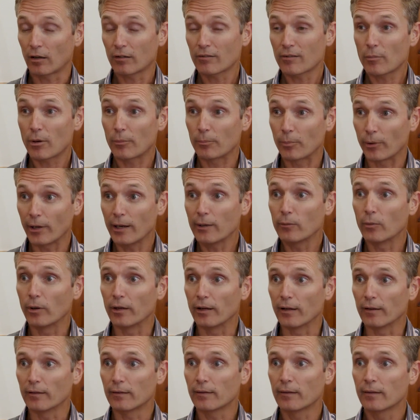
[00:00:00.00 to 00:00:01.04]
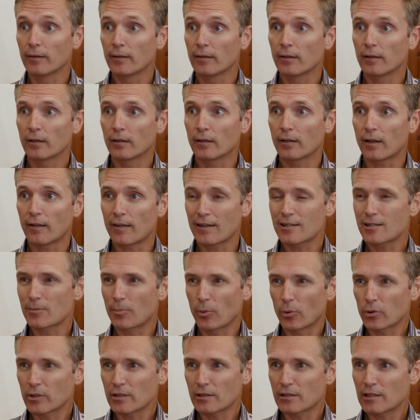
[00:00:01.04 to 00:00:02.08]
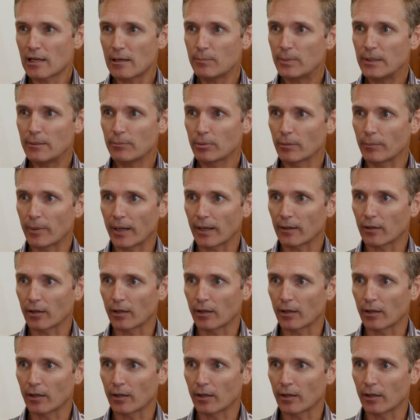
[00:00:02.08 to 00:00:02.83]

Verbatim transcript: of them are breadwinners. Yeah, sure. You know they're supporting ten people back yeah,